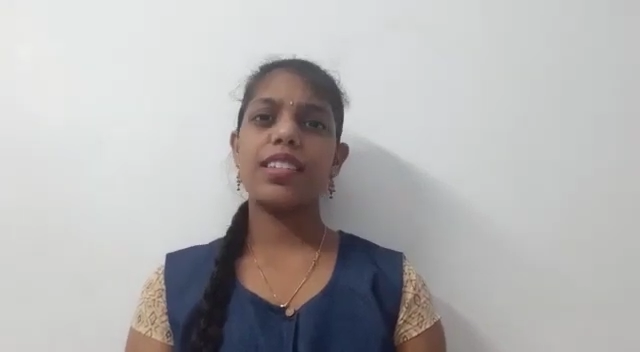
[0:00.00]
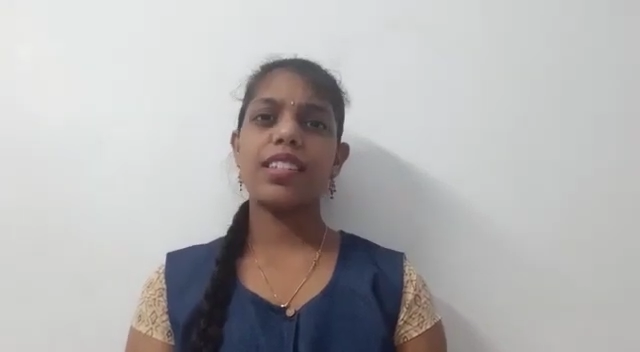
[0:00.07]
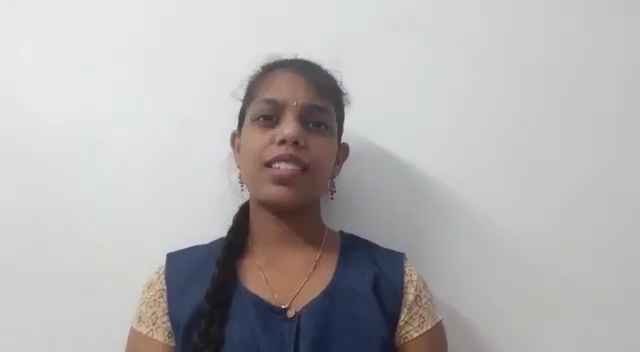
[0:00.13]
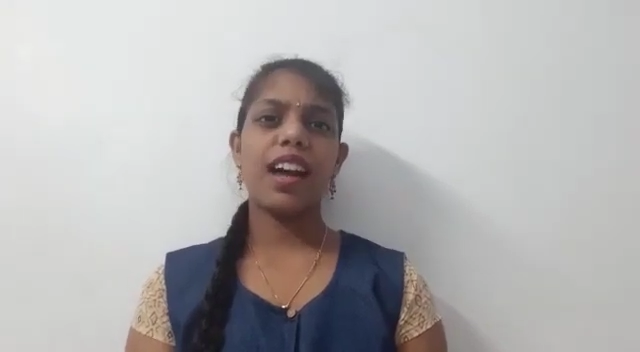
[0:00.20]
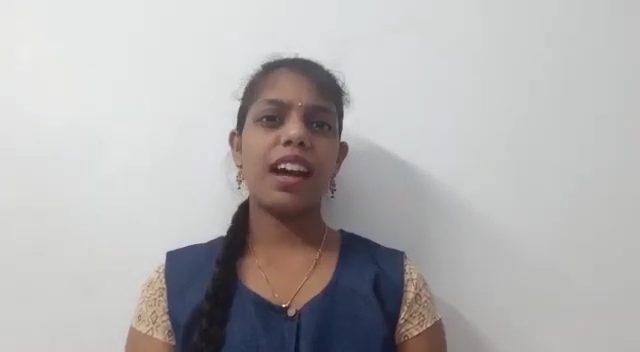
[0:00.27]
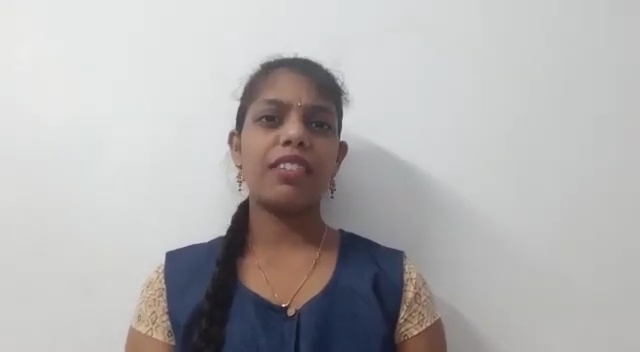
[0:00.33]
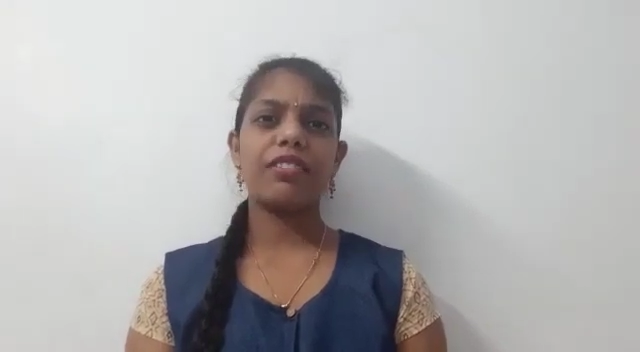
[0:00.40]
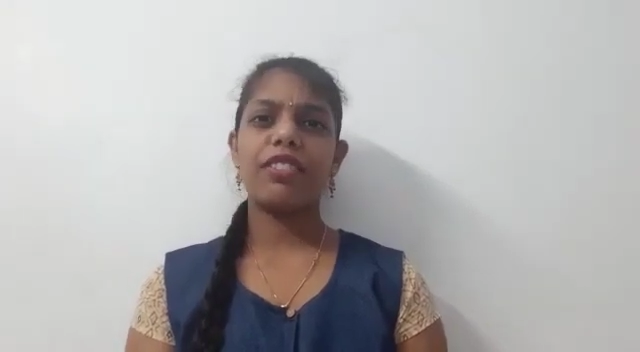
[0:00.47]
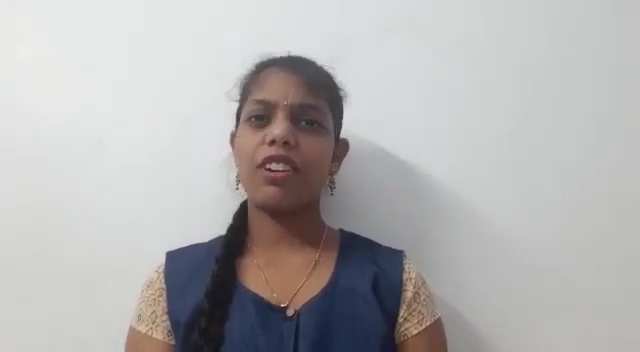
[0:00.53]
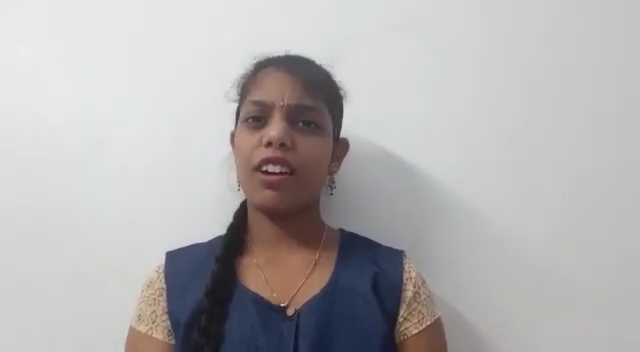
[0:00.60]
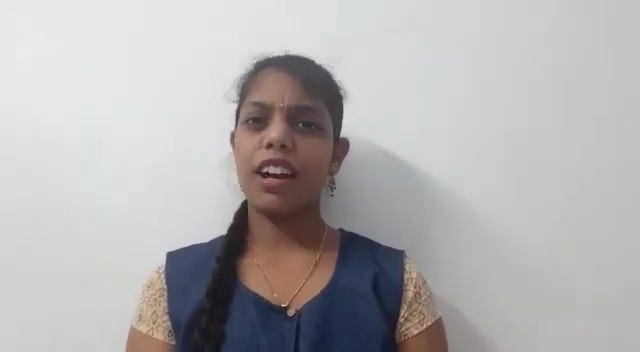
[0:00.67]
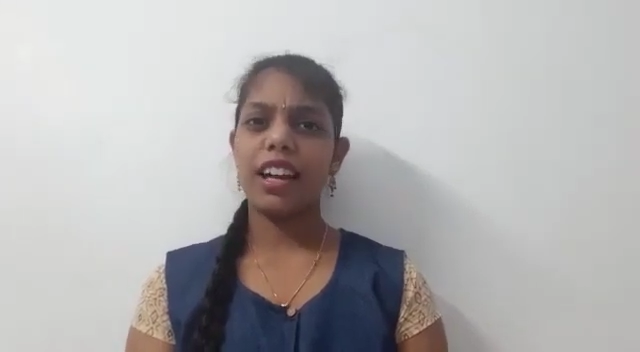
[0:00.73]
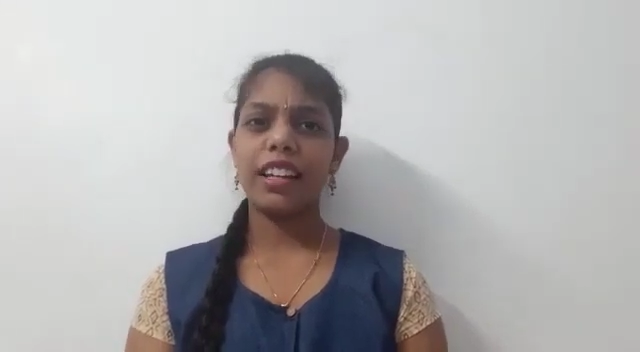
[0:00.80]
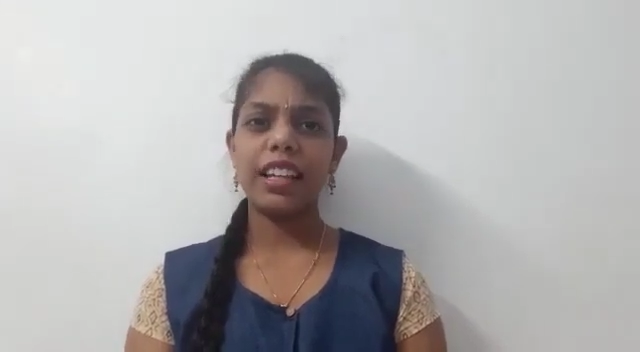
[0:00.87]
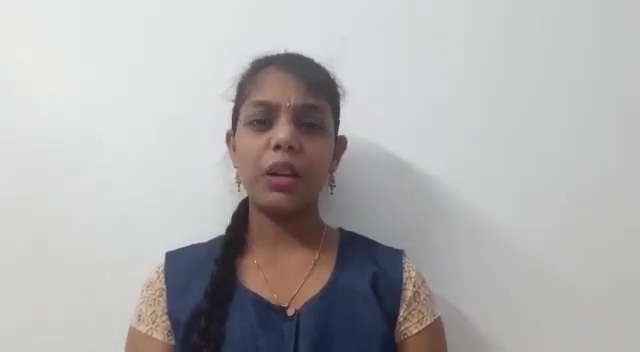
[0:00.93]
designed
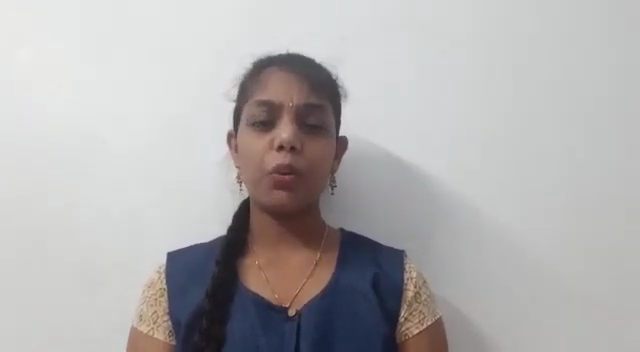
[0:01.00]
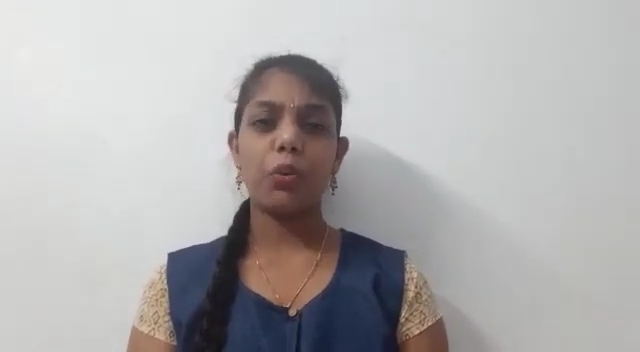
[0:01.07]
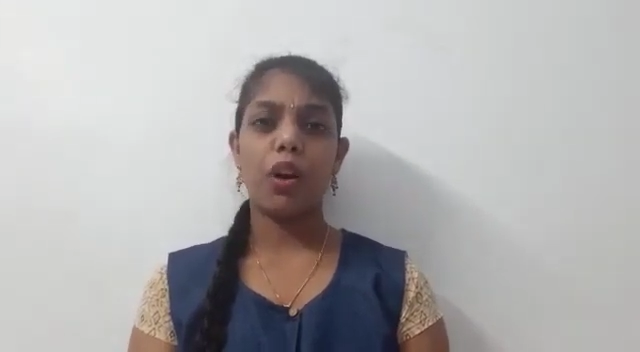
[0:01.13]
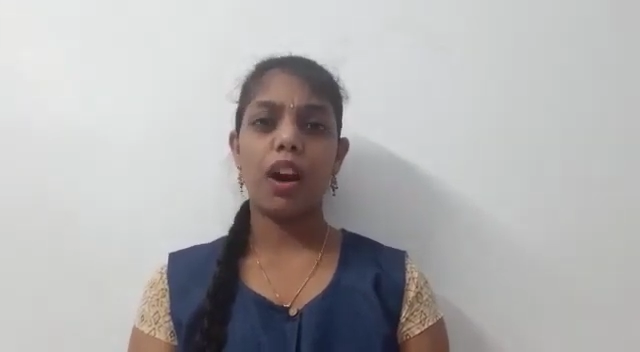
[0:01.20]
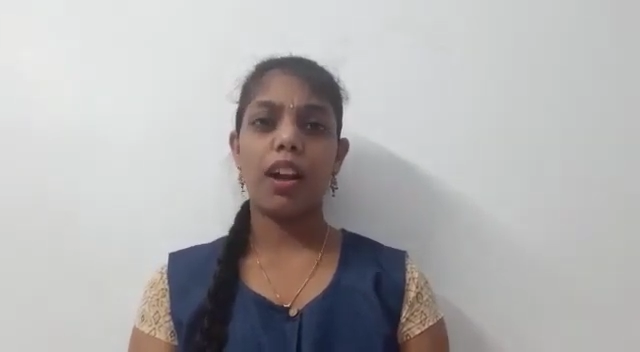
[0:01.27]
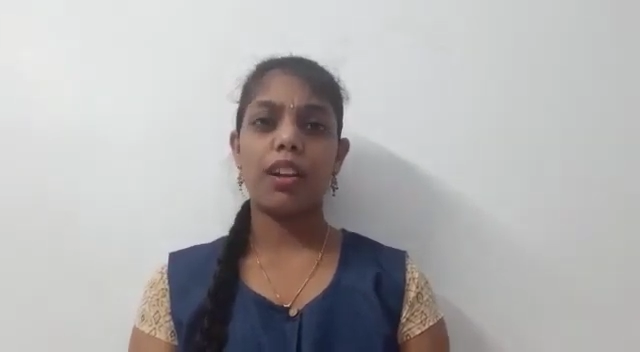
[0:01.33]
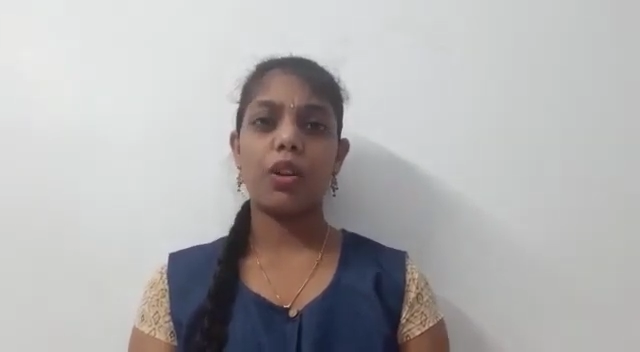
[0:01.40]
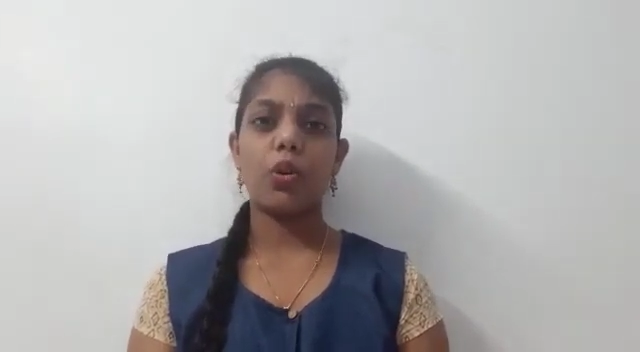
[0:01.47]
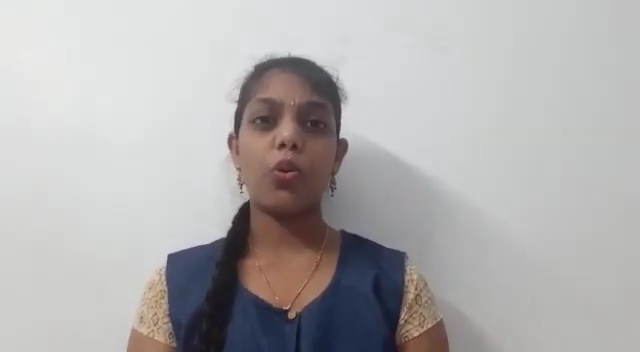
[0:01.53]
for anyone